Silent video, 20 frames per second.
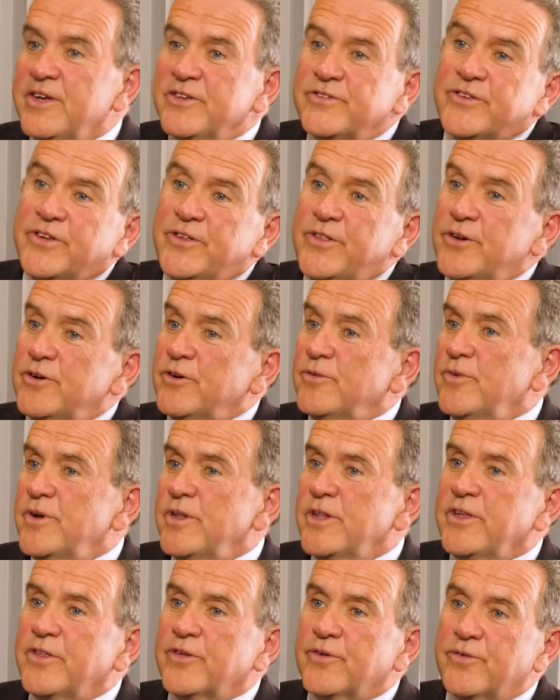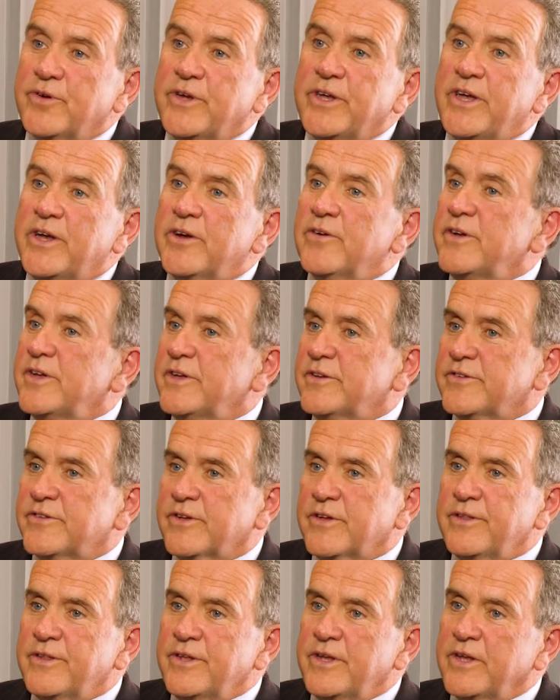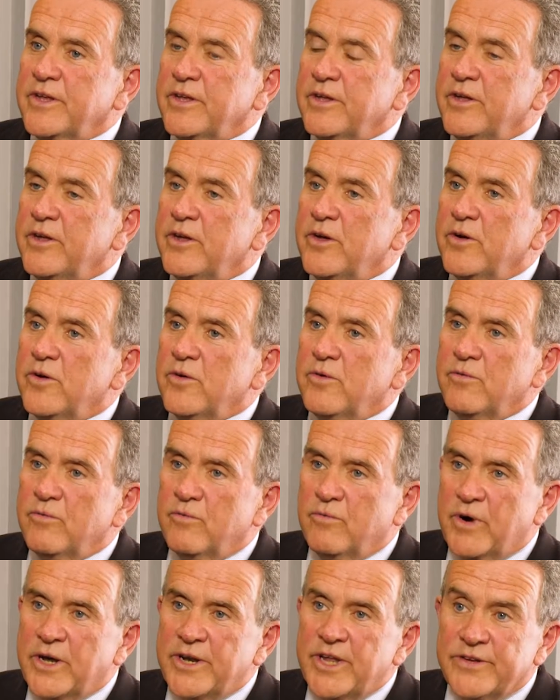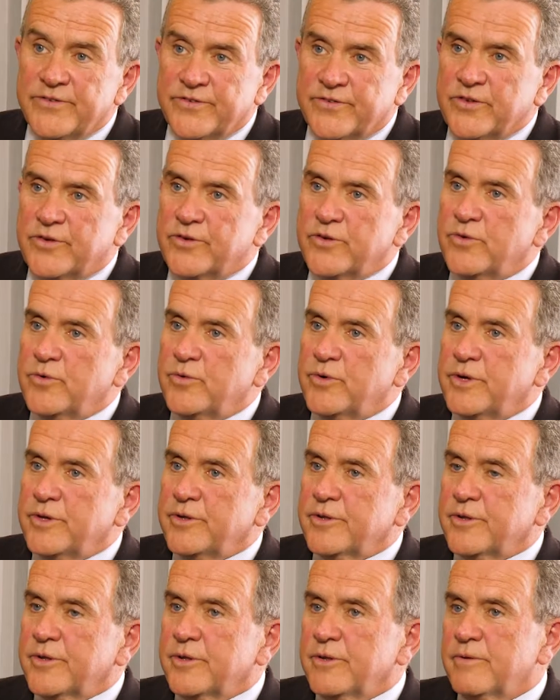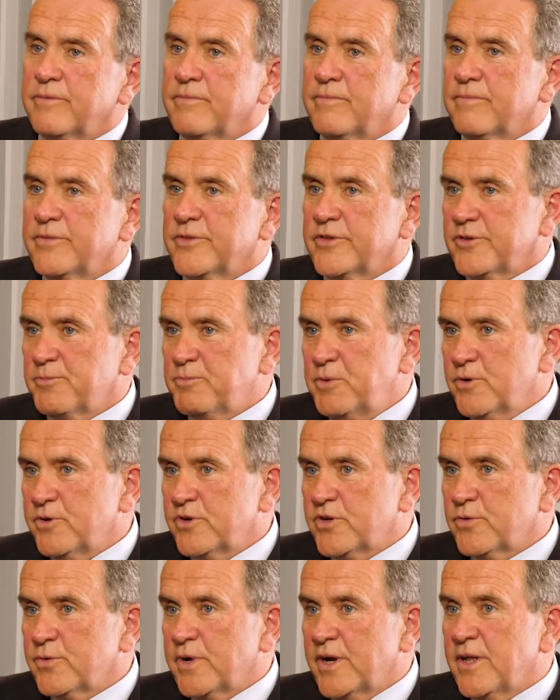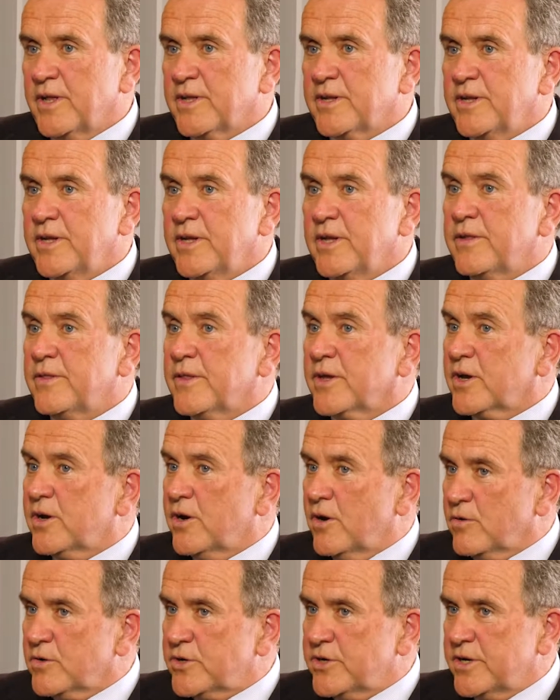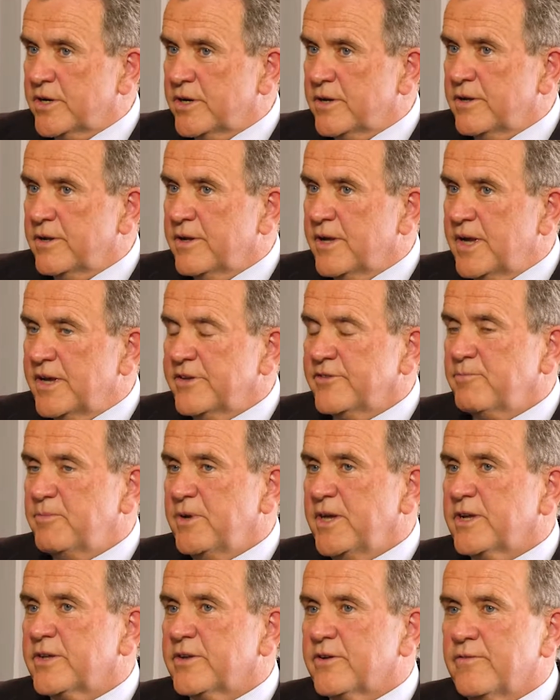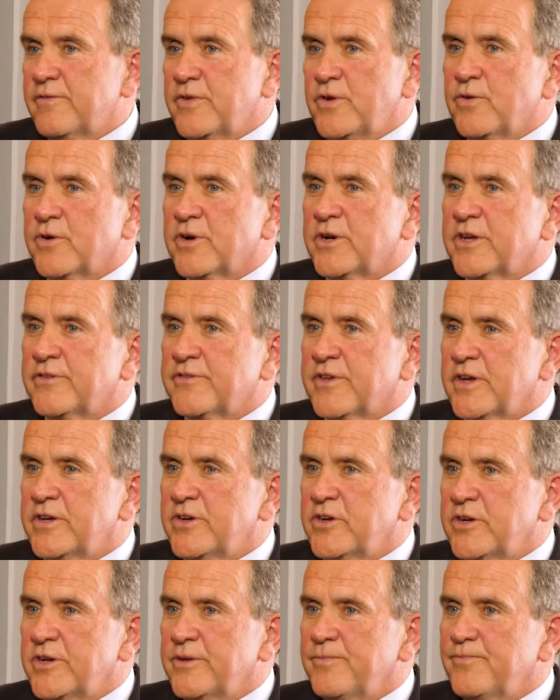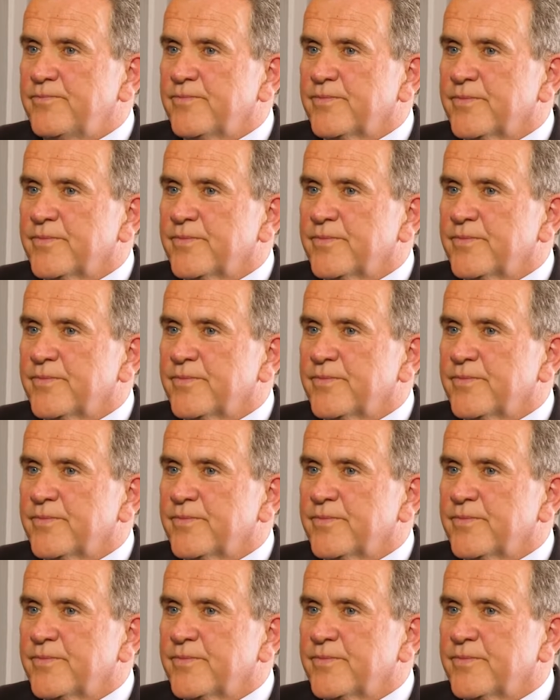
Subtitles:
So there are really three areas, I think. One has to do with the spirituality and the culture aspect of the organisation.